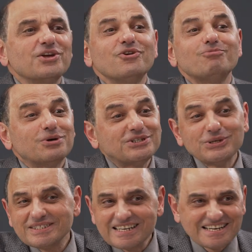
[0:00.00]
You've
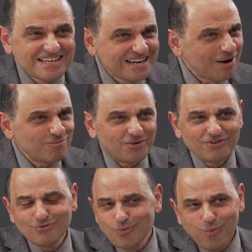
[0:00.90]
produced a number
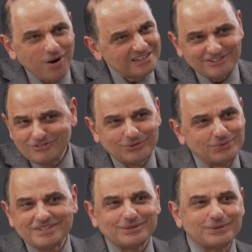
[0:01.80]
of wonderful
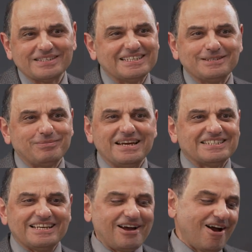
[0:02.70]
resources,
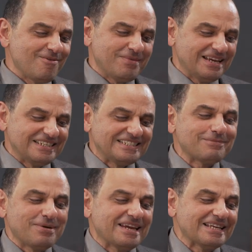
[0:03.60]
Peter. I've been
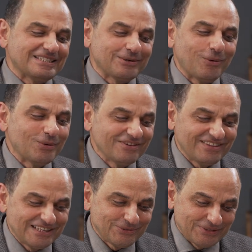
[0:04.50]
dipping into all of
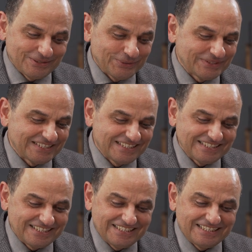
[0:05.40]
these resources
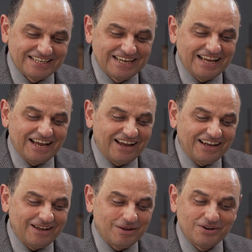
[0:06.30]
and
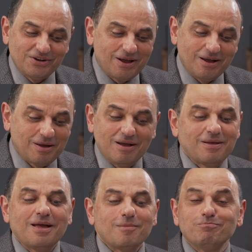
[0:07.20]
uh,
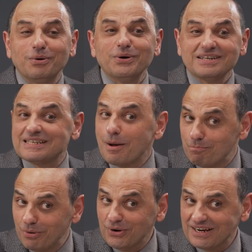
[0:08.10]
books,
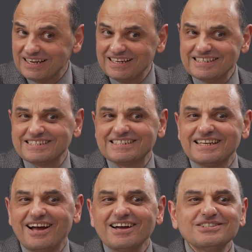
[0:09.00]
booklets.
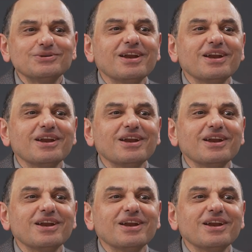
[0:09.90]
I do